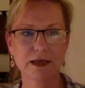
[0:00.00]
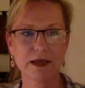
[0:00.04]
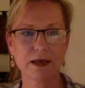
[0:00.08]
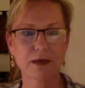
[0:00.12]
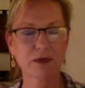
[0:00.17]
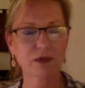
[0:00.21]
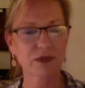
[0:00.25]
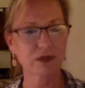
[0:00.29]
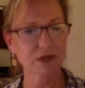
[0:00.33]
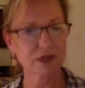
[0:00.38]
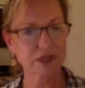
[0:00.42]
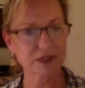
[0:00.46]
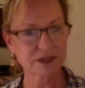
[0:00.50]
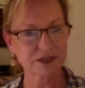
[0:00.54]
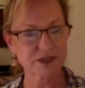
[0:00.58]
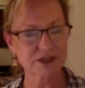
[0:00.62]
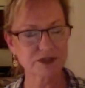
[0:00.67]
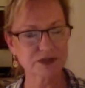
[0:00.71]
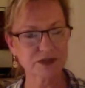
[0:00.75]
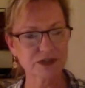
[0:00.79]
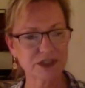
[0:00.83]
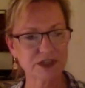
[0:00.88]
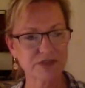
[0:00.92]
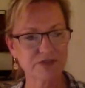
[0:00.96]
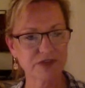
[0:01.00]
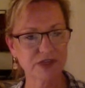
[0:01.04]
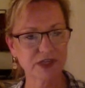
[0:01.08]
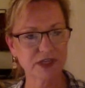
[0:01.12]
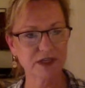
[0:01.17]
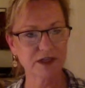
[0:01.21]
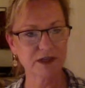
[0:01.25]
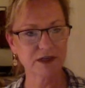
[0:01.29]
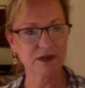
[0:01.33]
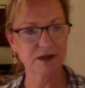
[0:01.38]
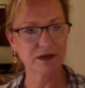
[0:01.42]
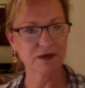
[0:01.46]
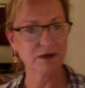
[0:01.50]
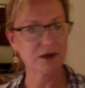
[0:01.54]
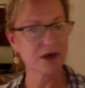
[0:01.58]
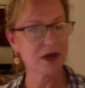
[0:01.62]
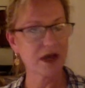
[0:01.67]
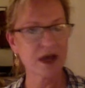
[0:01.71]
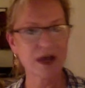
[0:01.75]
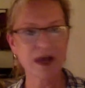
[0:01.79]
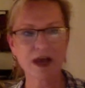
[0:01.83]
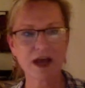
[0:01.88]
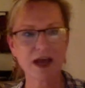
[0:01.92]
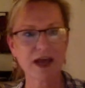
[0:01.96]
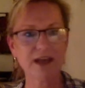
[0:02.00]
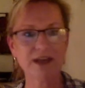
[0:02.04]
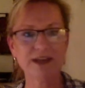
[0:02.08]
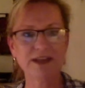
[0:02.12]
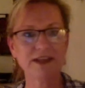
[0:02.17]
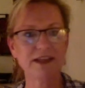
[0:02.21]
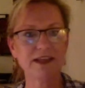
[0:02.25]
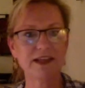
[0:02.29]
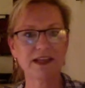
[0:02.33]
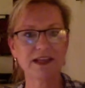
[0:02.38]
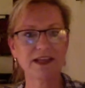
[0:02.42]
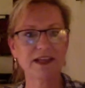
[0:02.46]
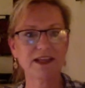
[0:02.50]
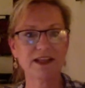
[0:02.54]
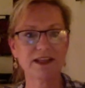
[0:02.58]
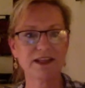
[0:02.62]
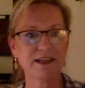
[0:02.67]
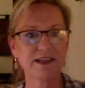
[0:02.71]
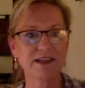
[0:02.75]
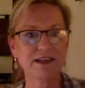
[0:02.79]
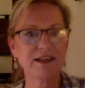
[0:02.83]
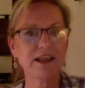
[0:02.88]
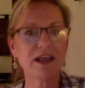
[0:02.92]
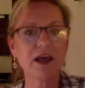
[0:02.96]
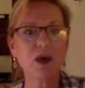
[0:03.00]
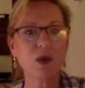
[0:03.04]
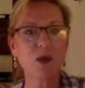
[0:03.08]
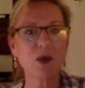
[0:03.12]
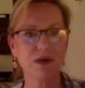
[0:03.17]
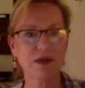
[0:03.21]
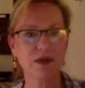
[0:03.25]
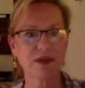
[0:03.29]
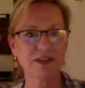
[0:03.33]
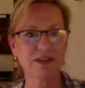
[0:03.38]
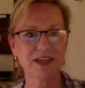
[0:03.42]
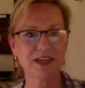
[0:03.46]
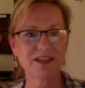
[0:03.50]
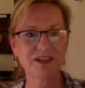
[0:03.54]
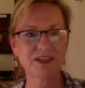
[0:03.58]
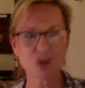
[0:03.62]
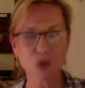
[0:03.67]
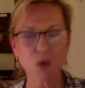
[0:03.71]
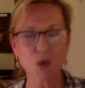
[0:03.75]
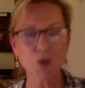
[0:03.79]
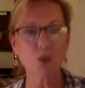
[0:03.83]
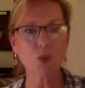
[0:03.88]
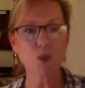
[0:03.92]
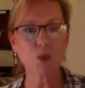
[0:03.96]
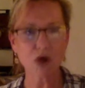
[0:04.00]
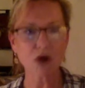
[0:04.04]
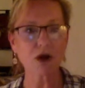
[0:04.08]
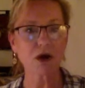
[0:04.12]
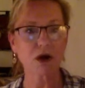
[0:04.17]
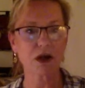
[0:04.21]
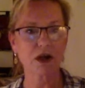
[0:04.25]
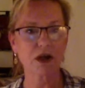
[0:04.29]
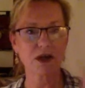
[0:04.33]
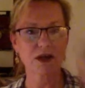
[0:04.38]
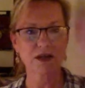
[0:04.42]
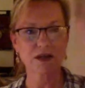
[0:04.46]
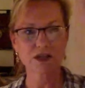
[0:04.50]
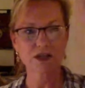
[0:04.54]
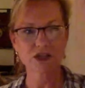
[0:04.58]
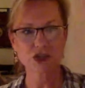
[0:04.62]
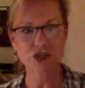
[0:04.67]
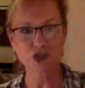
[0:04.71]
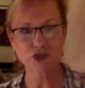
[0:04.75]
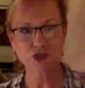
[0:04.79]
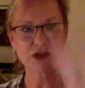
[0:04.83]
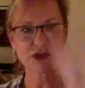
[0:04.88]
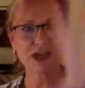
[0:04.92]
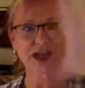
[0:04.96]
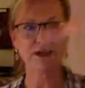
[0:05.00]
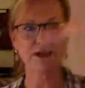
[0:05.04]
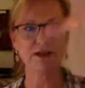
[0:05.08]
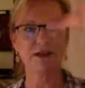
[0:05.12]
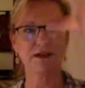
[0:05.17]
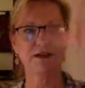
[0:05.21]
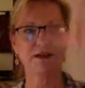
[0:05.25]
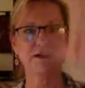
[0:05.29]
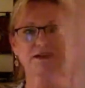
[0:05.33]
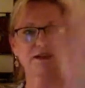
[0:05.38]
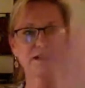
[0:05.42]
I would look at the certificate and go, I didn't get any. No, they don't work. Shred.